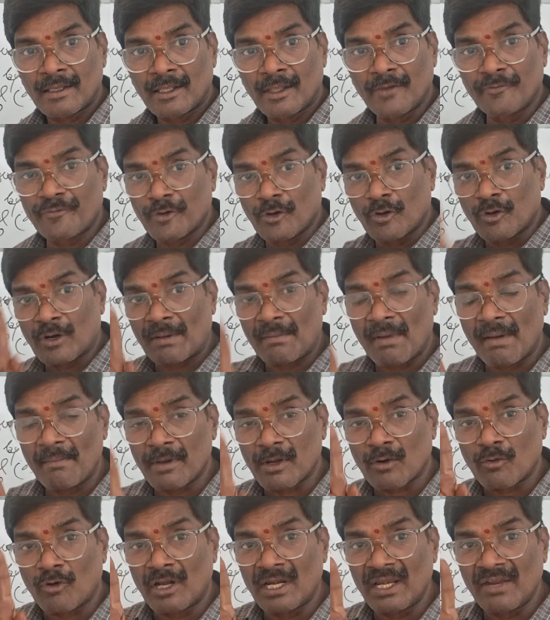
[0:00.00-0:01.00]
If you
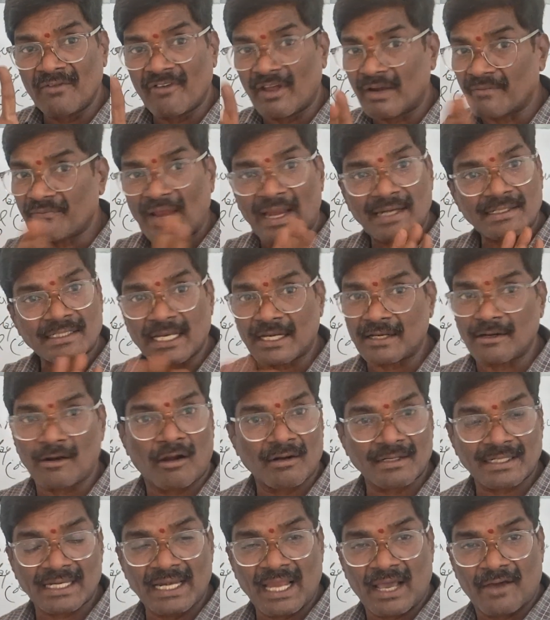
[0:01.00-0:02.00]
remember only one factor,
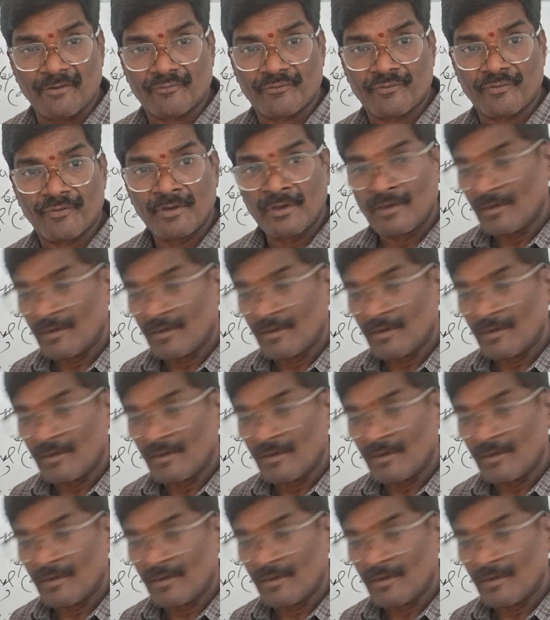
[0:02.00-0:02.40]
not enough.